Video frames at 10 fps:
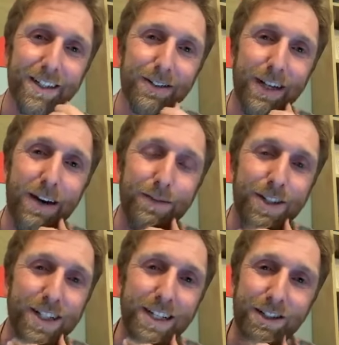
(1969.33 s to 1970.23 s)

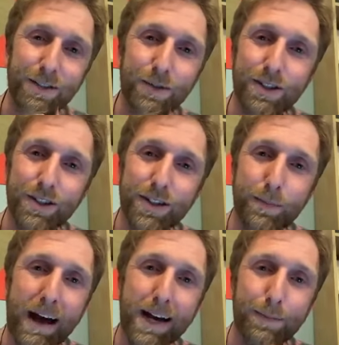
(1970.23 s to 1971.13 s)
conversation was just the
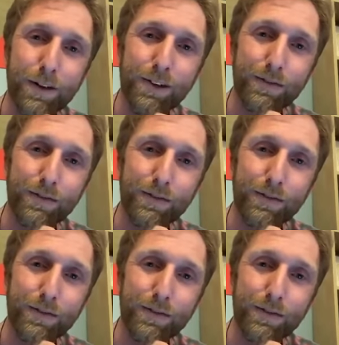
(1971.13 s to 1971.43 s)
backbone